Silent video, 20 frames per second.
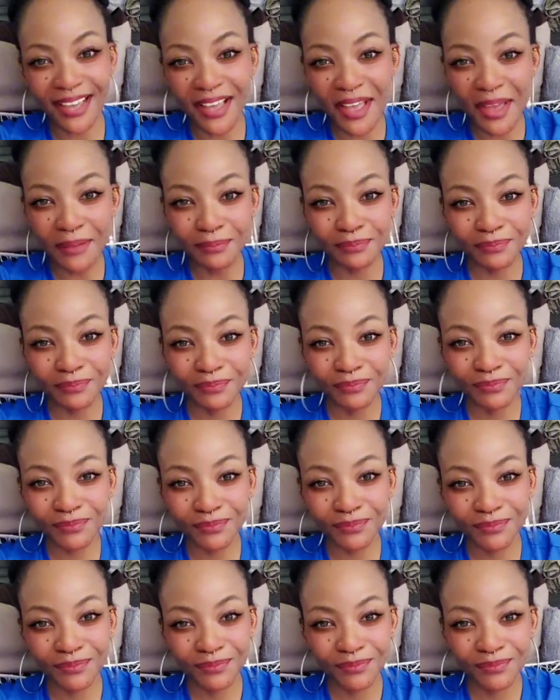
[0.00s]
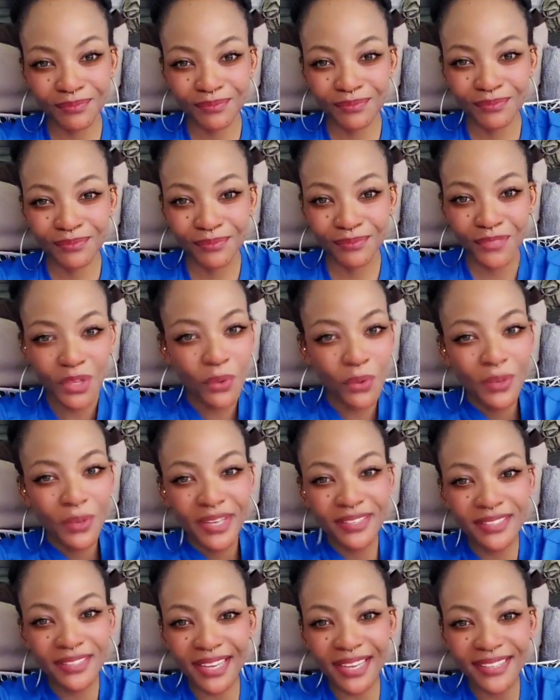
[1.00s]
I am? Hmm? No
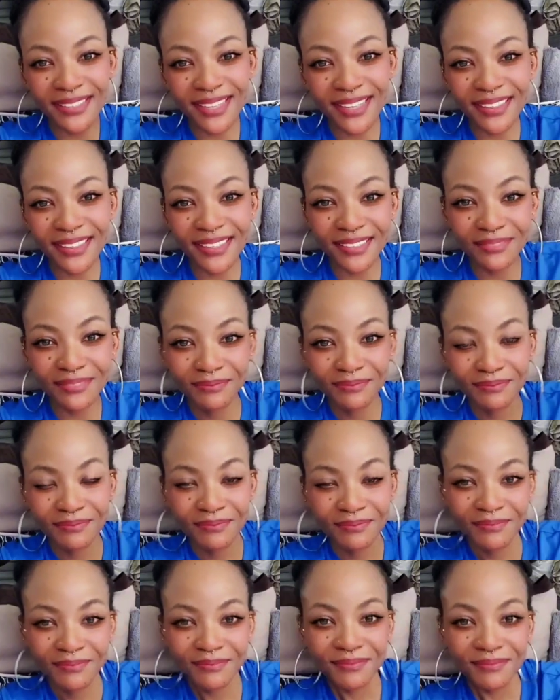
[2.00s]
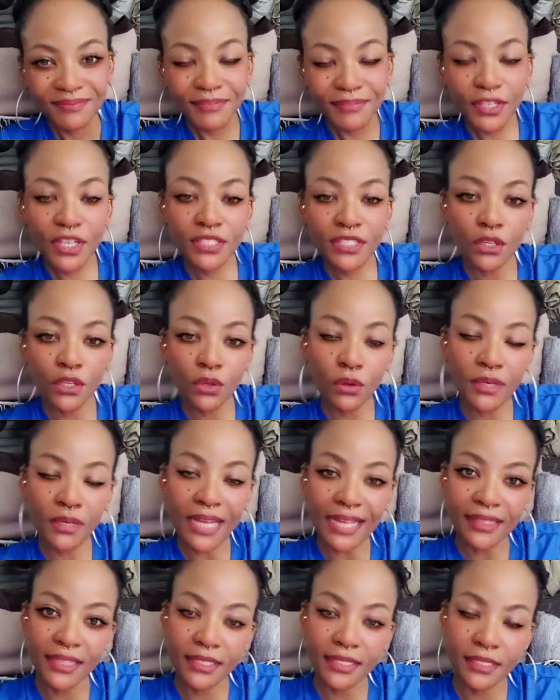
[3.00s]
weight gain, nothing. Because the Lord
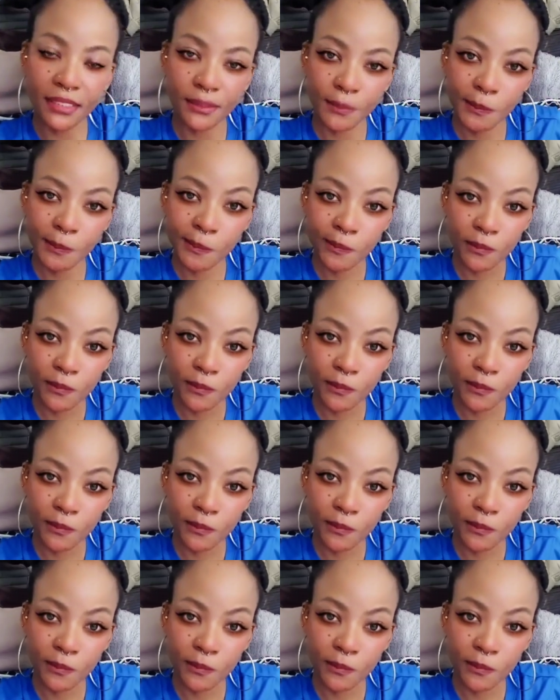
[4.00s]
got this.